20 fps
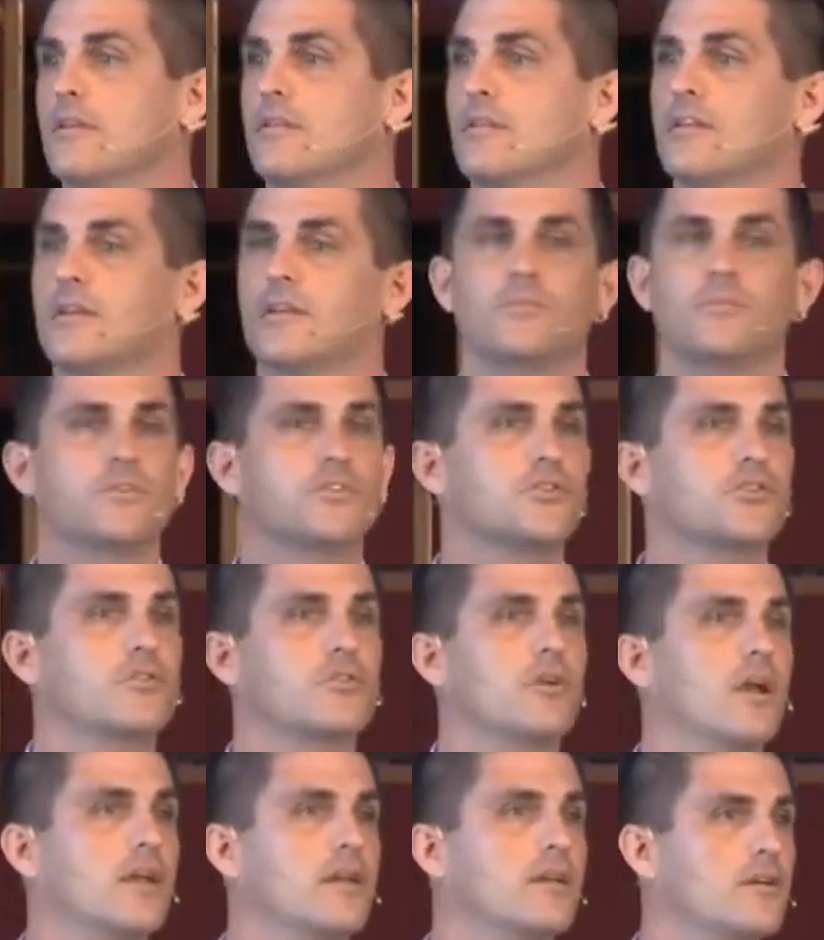that it would
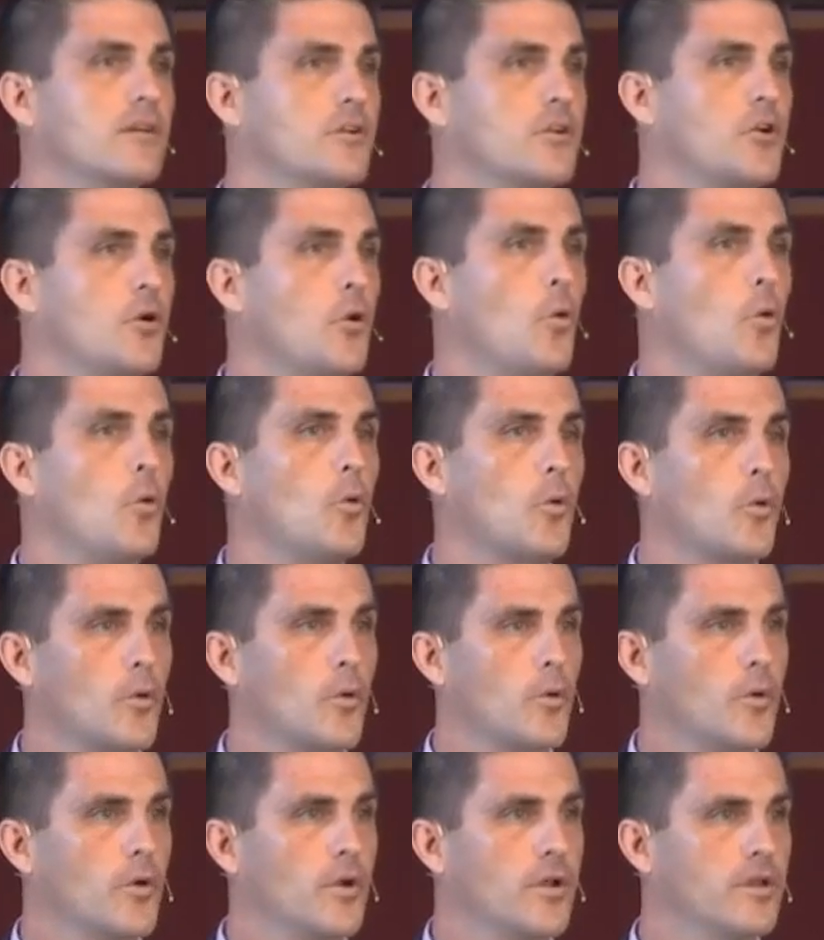strike a
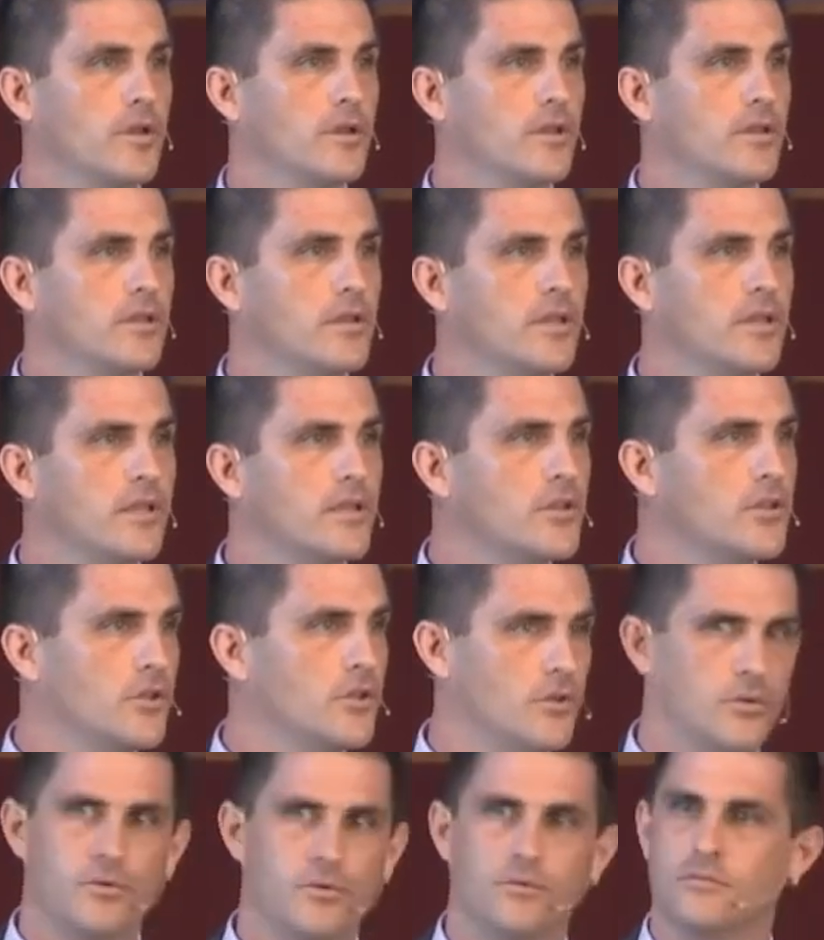chord in
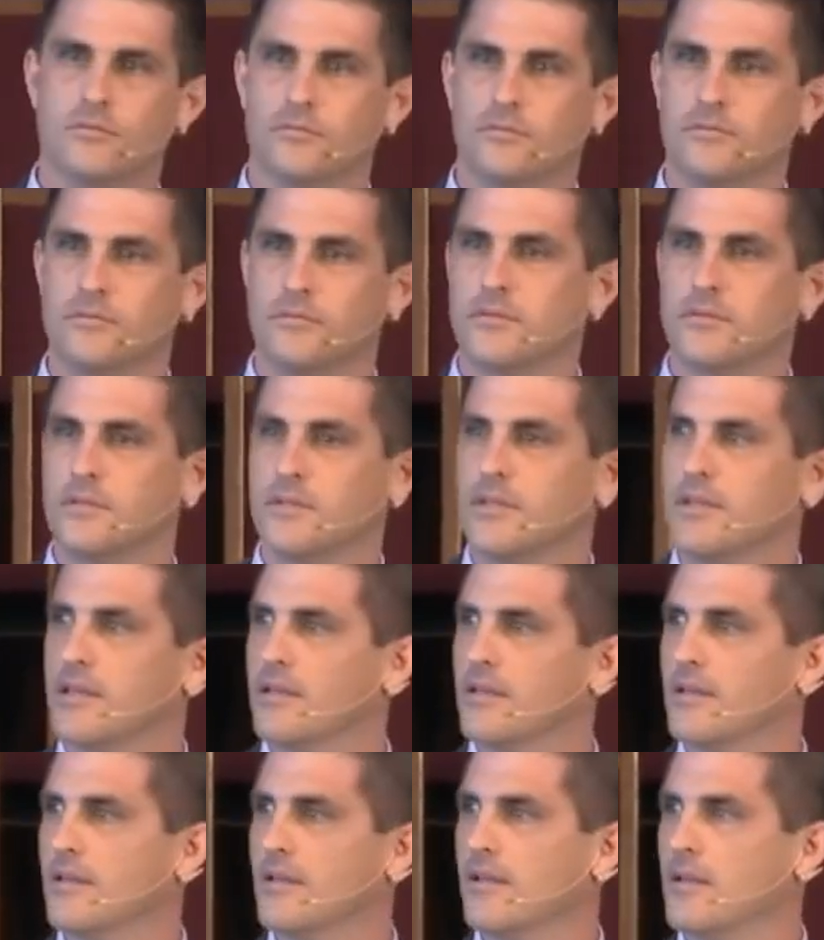you
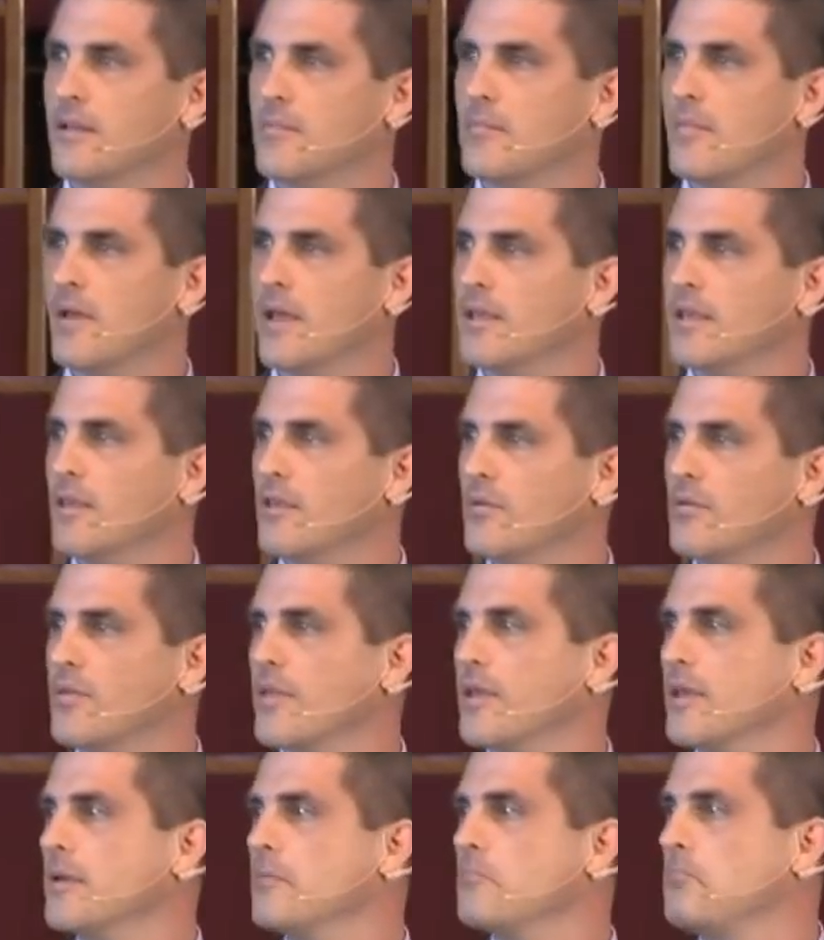and make you
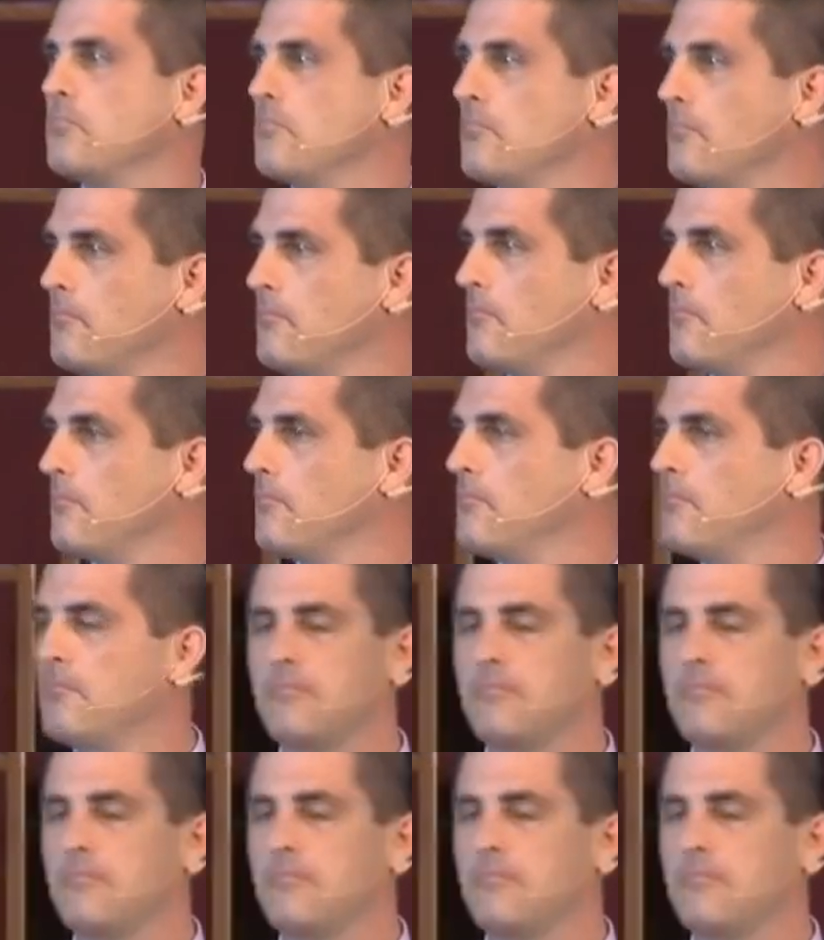think, hmm,